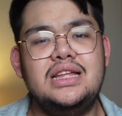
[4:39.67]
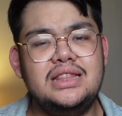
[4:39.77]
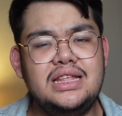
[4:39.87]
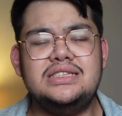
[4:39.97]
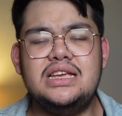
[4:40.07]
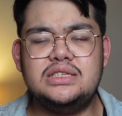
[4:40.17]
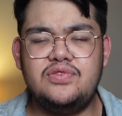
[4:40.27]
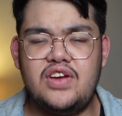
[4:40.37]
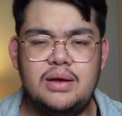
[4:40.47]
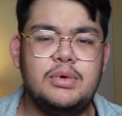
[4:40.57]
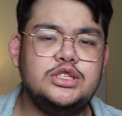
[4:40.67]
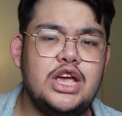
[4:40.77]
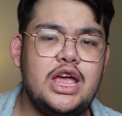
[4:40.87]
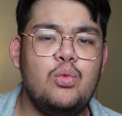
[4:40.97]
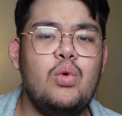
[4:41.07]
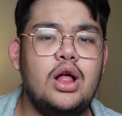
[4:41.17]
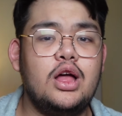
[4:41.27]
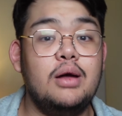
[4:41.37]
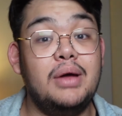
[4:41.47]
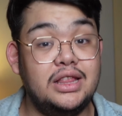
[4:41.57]
then this is very much a
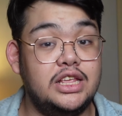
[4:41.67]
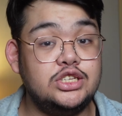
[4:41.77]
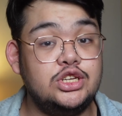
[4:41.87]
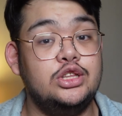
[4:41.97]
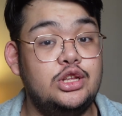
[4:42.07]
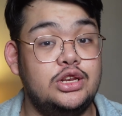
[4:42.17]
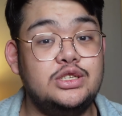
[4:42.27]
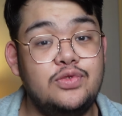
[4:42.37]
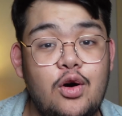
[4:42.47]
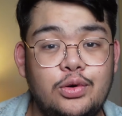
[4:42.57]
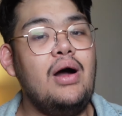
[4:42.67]
welcome addition to this phone.